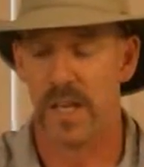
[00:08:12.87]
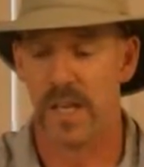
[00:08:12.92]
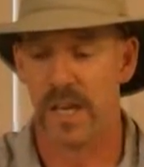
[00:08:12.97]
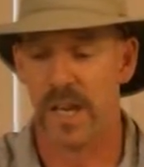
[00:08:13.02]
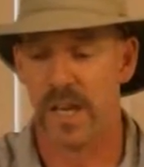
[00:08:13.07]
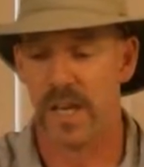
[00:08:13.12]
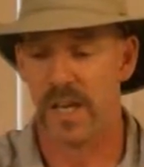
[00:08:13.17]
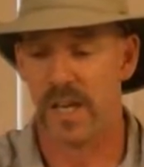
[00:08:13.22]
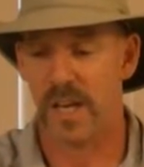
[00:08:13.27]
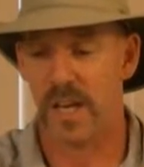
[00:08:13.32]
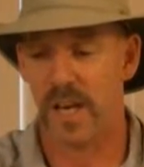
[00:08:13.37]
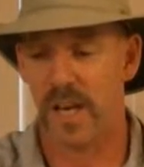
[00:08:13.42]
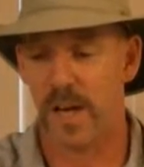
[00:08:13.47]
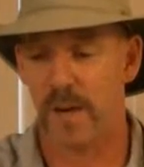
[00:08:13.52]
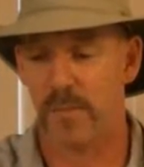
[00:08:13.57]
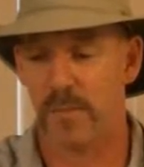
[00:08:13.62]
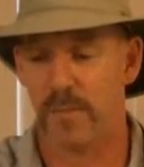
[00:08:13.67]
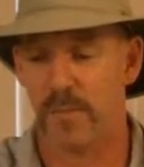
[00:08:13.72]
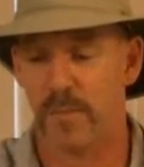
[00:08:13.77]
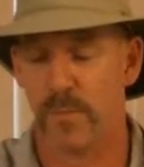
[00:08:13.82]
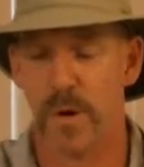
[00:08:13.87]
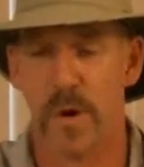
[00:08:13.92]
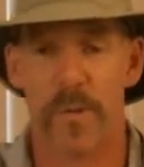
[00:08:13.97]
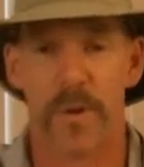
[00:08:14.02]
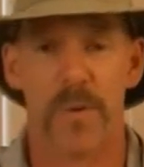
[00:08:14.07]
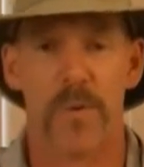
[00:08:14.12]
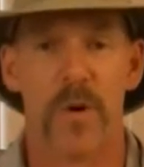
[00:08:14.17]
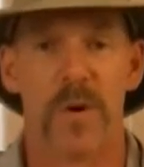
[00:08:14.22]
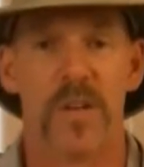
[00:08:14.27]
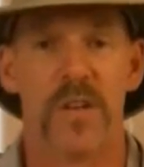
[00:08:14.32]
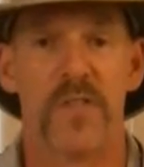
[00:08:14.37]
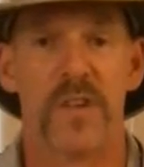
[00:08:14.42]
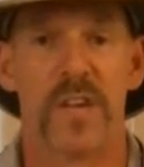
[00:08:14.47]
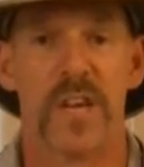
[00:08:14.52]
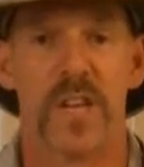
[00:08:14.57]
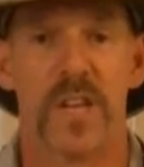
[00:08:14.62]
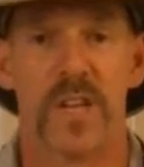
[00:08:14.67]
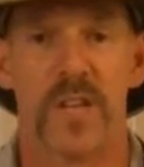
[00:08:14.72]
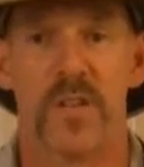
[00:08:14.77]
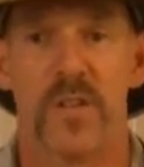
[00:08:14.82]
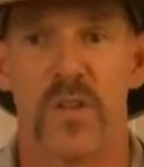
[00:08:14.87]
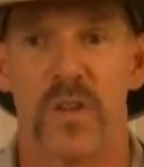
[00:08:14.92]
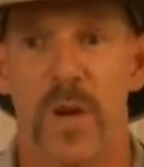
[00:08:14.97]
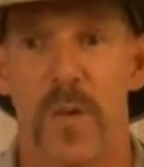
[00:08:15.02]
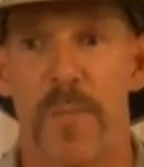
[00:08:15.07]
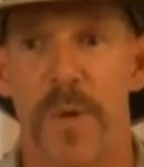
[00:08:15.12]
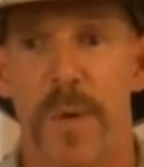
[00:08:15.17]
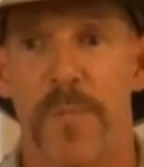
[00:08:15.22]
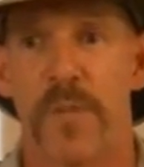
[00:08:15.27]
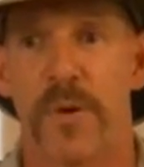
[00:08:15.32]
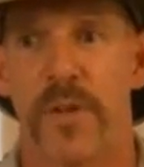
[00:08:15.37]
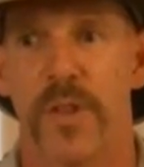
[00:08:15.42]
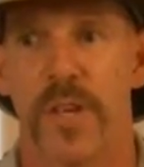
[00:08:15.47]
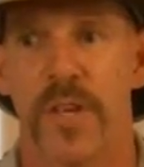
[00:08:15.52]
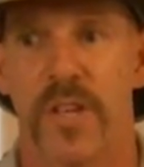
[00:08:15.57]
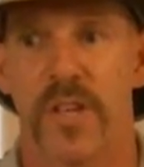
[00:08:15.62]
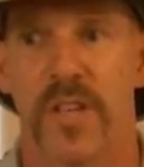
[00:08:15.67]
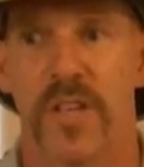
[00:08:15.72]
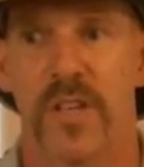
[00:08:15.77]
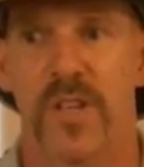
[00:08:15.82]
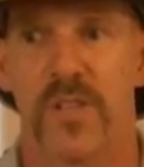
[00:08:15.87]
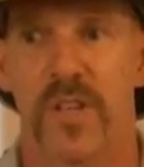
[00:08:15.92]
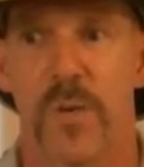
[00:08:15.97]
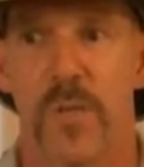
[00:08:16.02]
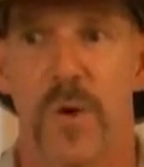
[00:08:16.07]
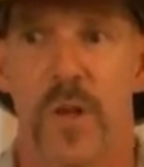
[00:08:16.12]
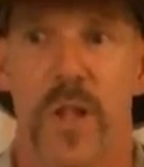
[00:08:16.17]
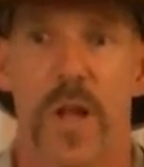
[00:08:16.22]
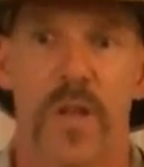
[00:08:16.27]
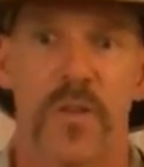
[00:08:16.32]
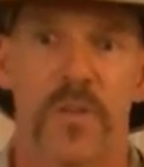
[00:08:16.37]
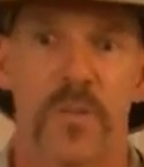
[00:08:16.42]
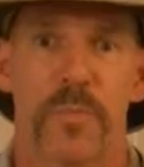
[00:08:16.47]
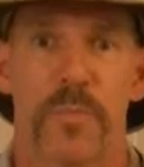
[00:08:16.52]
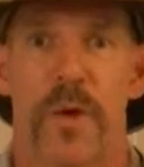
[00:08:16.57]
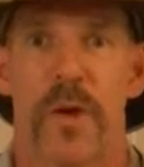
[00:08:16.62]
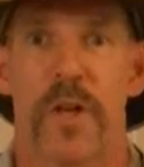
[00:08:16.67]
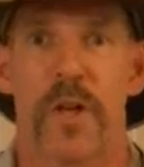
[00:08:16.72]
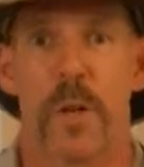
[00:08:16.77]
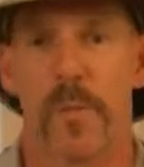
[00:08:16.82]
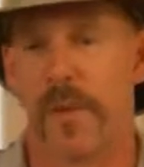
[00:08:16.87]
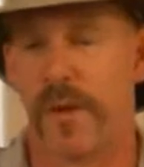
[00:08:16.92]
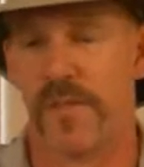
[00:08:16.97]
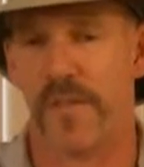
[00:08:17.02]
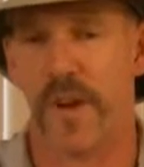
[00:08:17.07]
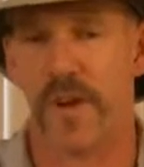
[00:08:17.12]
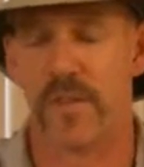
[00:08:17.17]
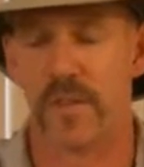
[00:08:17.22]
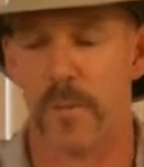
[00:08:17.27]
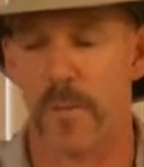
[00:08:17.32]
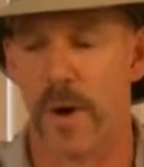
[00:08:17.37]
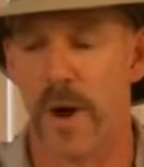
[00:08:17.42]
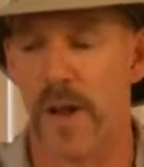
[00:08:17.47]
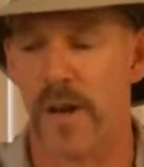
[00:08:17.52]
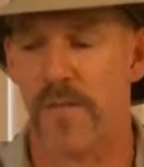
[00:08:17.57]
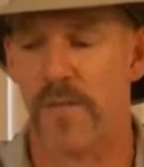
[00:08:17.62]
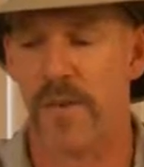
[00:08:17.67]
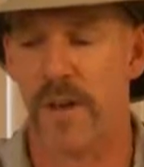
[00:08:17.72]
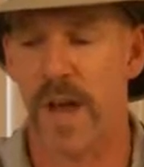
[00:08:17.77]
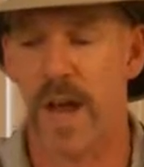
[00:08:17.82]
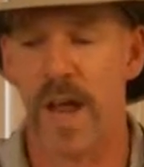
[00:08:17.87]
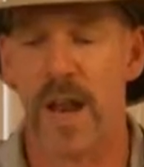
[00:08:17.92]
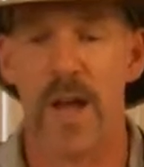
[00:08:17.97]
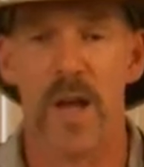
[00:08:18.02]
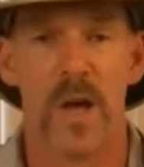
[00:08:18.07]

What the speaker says: And, well, we won't even get into people that say, well, I'll just burn a little bit of extra body fat.